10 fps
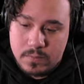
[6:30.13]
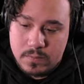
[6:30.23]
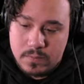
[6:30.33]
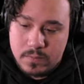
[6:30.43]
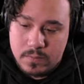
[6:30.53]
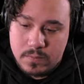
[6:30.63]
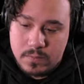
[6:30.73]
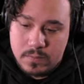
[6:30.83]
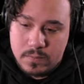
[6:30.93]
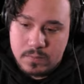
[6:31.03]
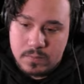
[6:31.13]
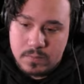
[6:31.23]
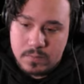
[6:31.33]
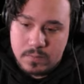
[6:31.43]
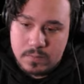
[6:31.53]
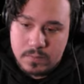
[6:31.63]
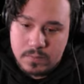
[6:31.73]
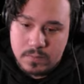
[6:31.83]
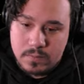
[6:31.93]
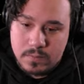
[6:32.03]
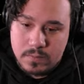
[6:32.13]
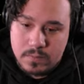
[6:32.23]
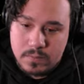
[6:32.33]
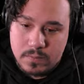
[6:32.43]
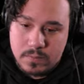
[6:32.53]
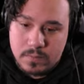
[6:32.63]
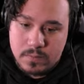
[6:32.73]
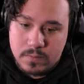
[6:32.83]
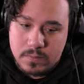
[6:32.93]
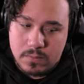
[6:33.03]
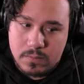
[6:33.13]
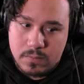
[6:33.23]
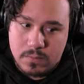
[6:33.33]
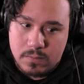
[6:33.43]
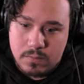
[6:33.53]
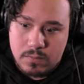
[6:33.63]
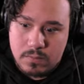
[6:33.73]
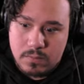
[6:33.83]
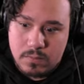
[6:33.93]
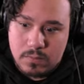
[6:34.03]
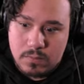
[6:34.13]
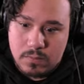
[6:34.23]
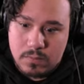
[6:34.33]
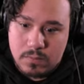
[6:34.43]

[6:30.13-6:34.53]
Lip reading: (no one is talking)